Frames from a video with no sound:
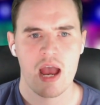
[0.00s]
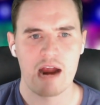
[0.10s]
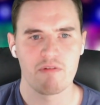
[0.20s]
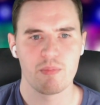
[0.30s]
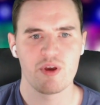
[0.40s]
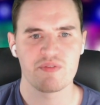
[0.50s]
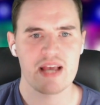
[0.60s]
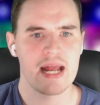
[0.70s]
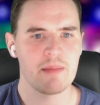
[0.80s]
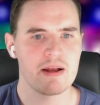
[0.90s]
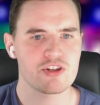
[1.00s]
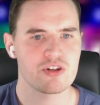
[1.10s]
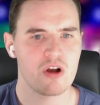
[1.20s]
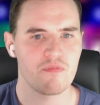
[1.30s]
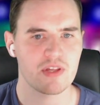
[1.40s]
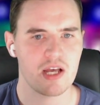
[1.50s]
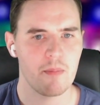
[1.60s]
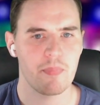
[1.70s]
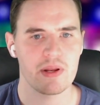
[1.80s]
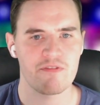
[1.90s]
and removed any mention of the
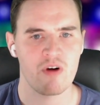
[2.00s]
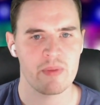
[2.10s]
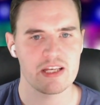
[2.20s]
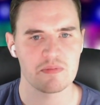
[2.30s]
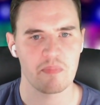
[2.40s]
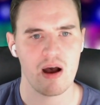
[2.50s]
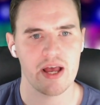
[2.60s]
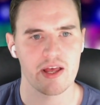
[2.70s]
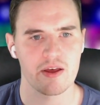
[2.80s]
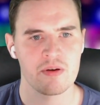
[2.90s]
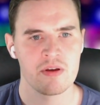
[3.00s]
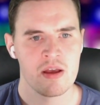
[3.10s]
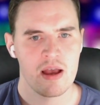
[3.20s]
company from his bio.